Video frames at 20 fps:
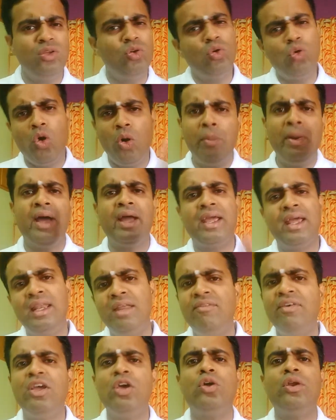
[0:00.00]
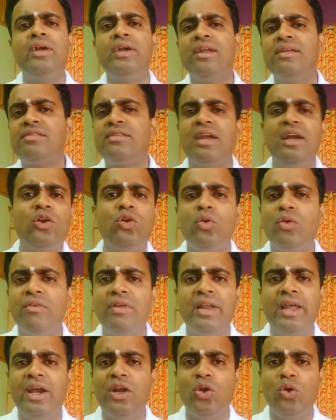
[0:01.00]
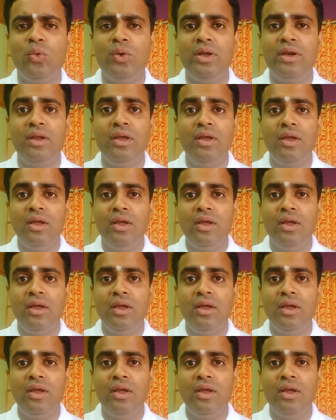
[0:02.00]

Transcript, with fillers: you go back anyway, your industrial tour will get over,